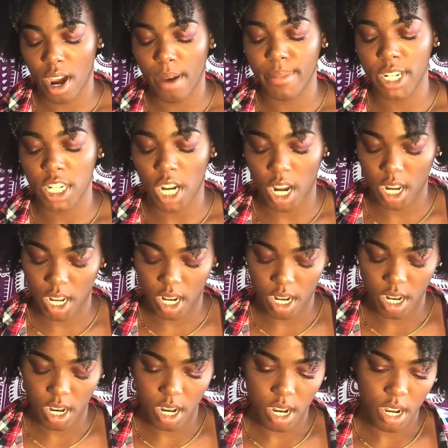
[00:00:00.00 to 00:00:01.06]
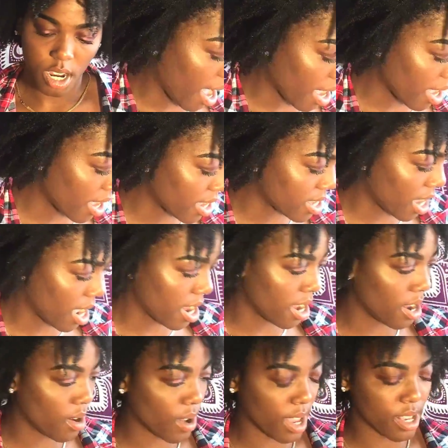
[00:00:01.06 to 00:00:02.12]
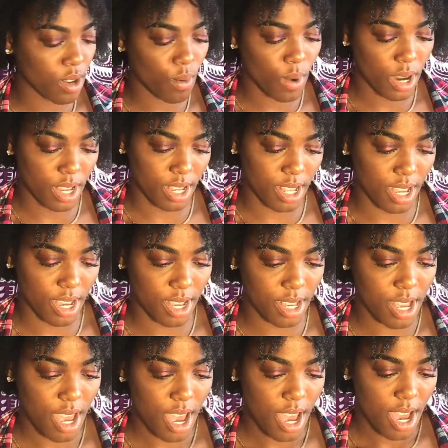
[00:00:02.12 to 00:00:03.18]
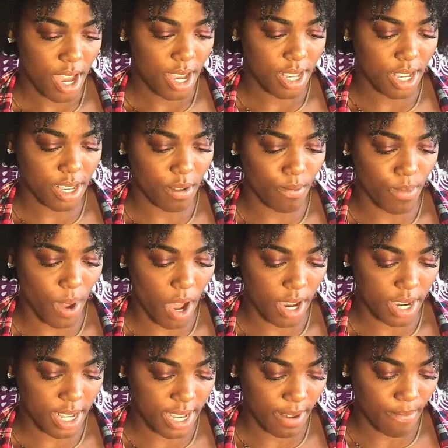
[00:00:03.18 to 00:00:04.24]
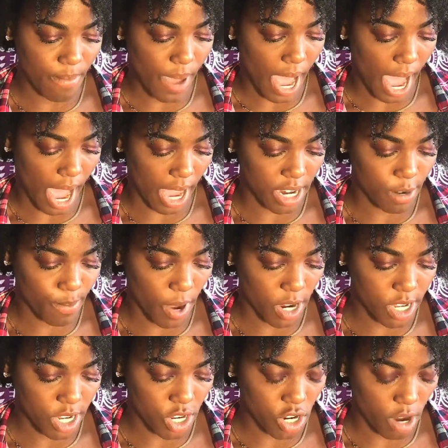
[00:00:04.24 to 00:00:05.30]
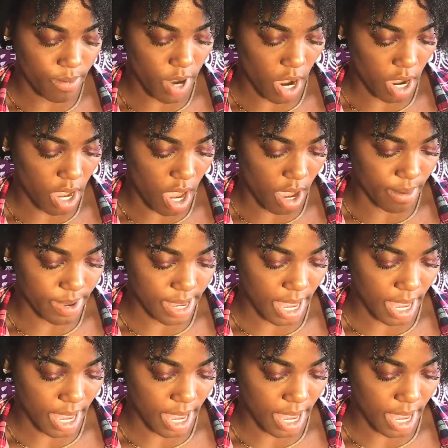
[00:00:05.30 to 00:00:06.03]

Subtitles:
I'm excited. Heck excited. Okay, so what is this? It says a Boxy Bash, BoxyCharm.com.